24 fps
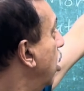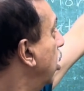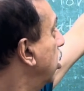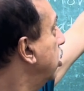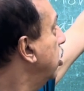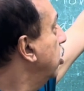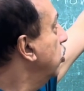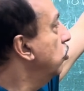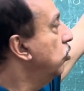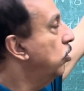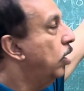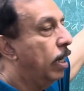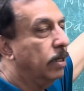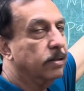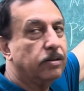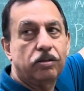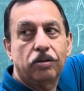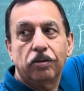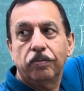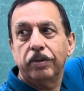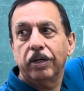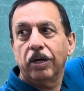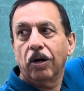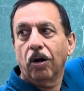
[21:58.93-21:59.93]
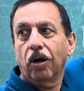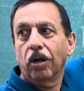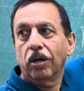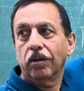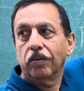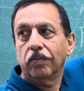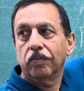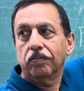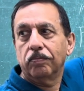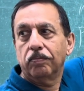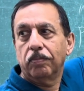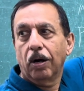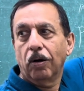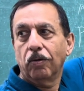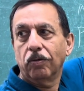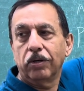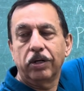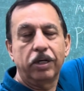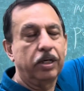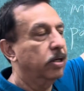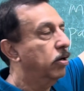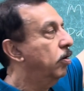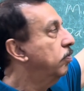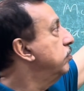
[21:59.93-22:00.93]
Q has to be on
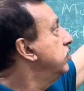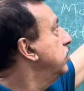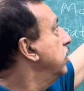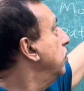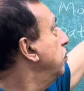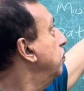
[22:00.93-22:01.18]
boundary of J